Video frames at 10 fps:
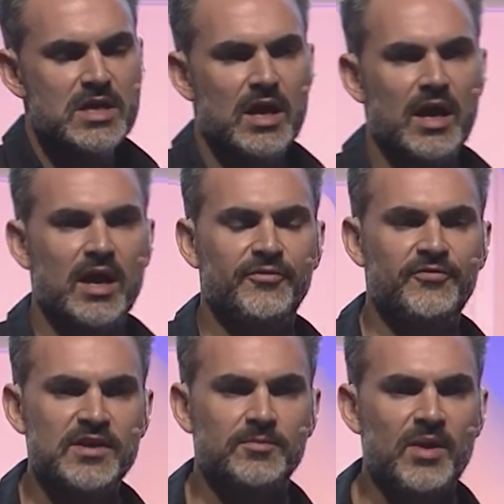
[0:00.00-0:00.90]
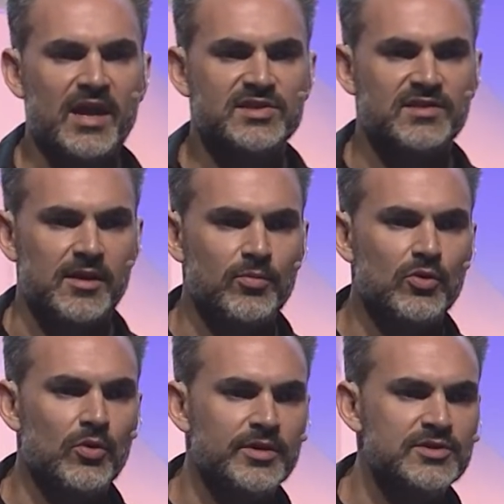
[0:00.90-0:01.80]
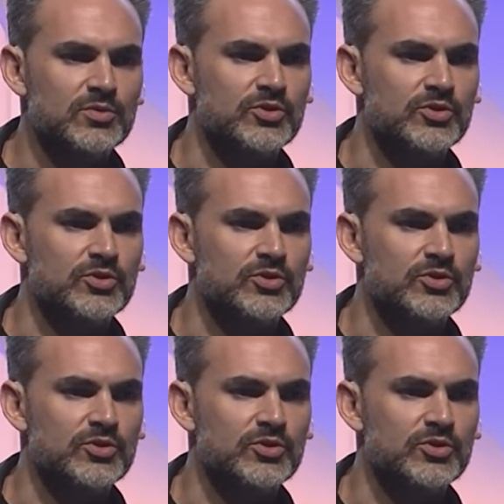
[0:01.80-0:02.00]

fiat-backed stablecoins,